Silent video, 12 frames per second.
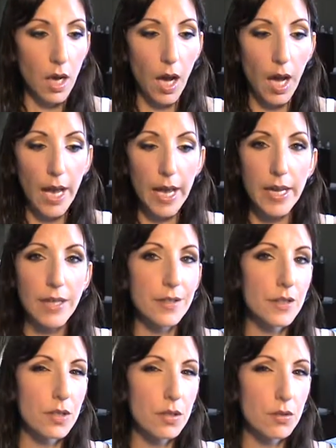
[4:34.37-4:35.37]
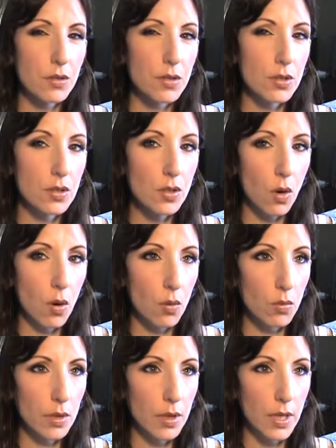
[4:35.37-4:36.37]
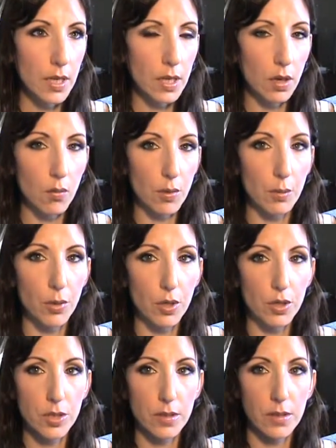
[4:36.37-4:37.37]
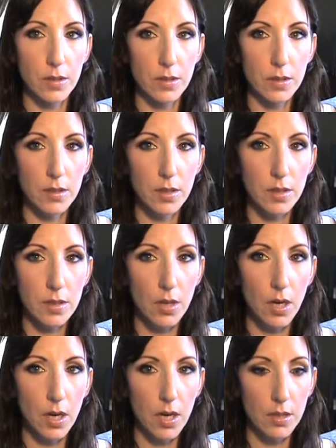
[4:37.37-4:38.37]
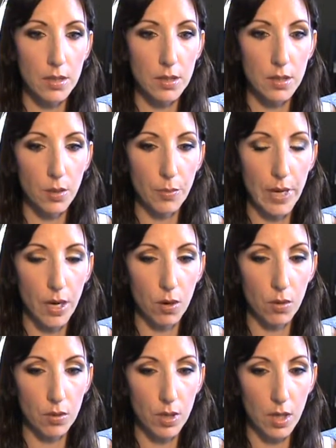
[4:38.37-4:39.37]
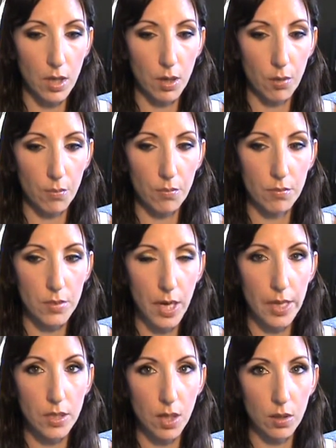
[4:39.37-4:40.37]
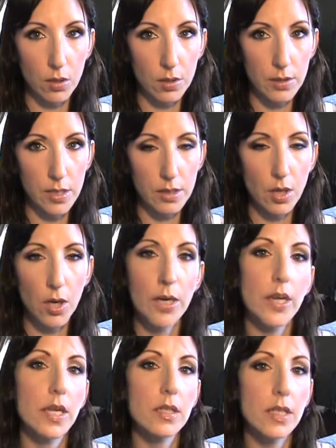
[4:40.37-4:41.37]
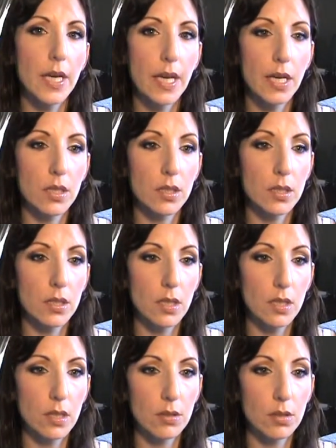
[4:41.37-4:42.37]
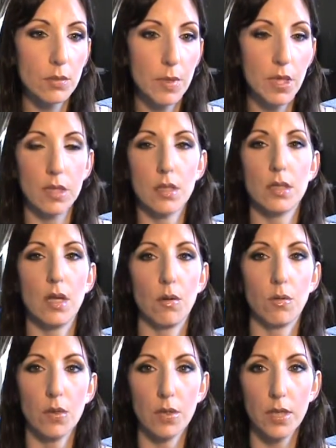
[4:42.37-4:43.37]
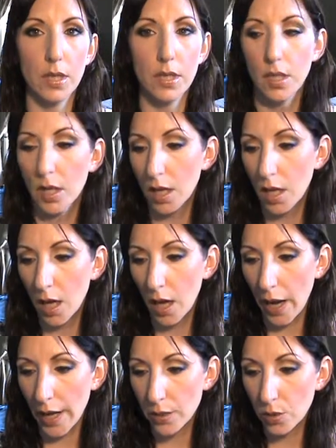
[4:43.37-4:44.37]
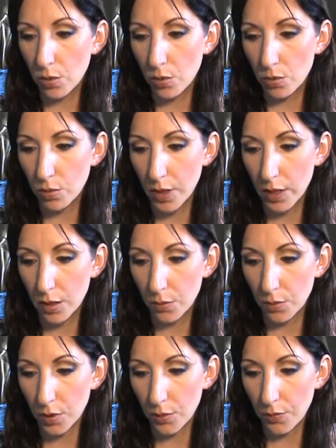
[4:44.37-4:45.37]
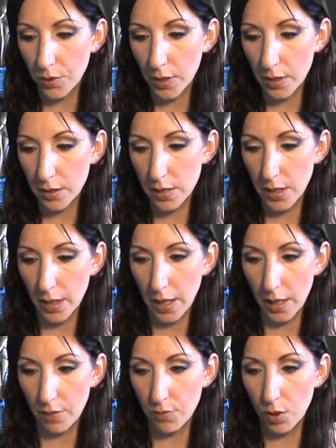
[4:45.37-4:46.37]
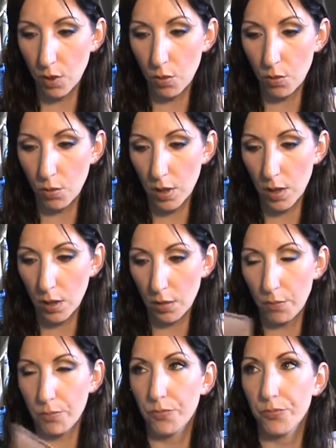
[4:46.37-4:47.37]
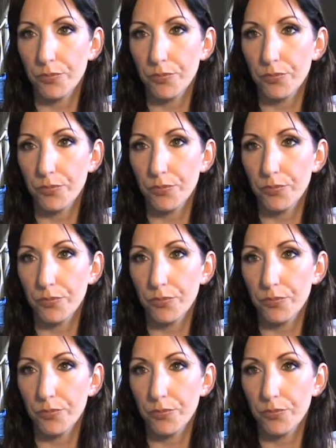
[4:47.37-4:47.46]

I don't think I'll repurchase this. This cost about um, nine dollars at Target, and to me it's not worth it. I do kind of look for things that have no um,